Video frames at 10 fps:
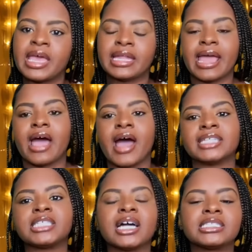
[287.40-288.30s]
Now, I
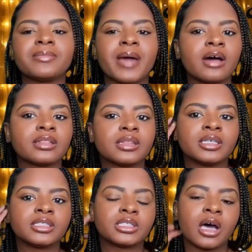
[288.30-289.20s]
talked about
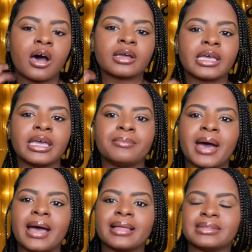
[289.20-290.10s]
the song in
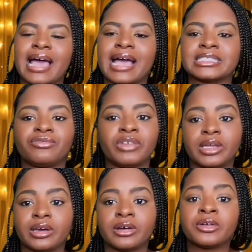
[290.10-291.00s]
my last
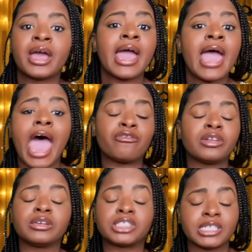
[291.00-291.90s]
video. Half of
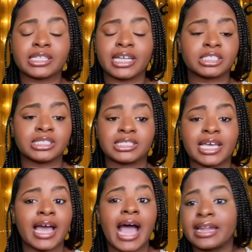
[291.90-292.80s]
the shit that she
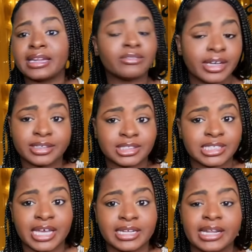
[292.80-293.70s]
said, I didn't even
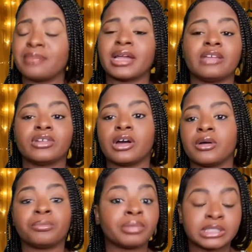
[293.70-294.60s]
understand it. I'm not even going
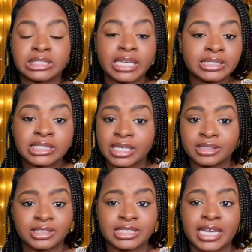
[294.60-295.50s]
to pretend to
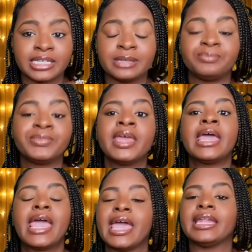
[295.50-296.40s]
understand it.
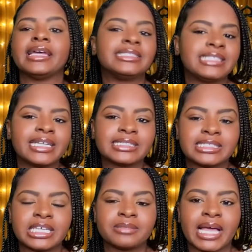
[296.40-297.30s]
And it didn't
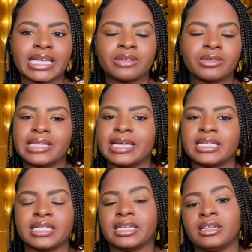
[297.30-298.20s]
seem like it
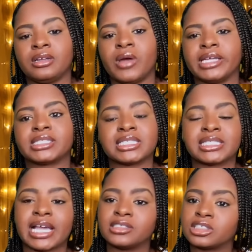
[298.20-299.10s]
related in any way to
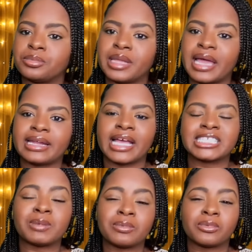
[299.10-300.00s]
Sandra Bland, as
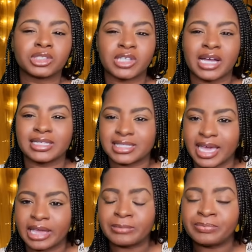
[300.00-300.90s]
people were trying to
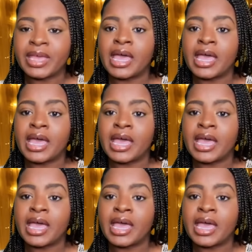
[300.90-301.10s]
say.